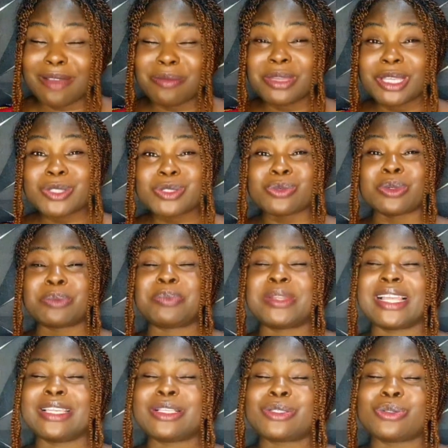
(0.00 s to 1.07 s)
I'm yet to
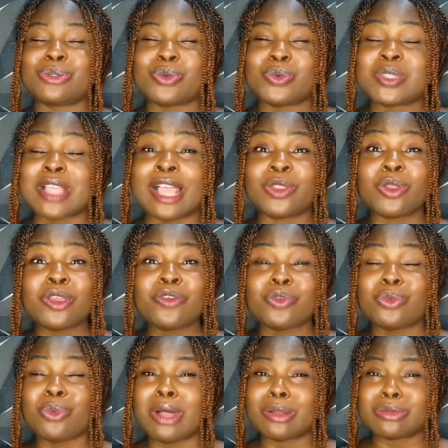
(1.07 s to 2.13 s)
reply to those. I don't
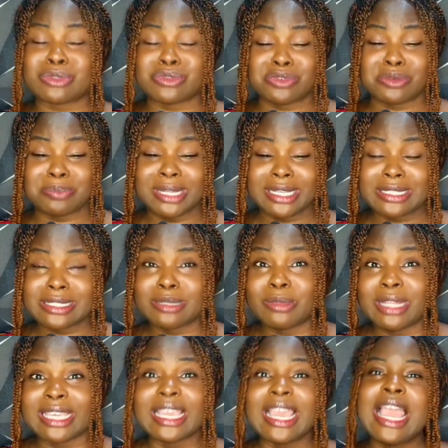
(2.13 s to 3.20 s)
even know how to reply to them.
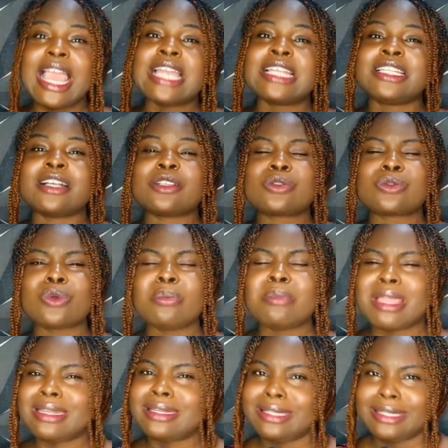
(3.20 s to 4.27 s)
Like there are so
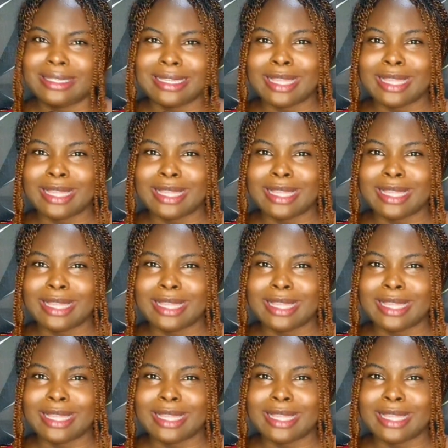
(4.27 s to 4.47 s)
many.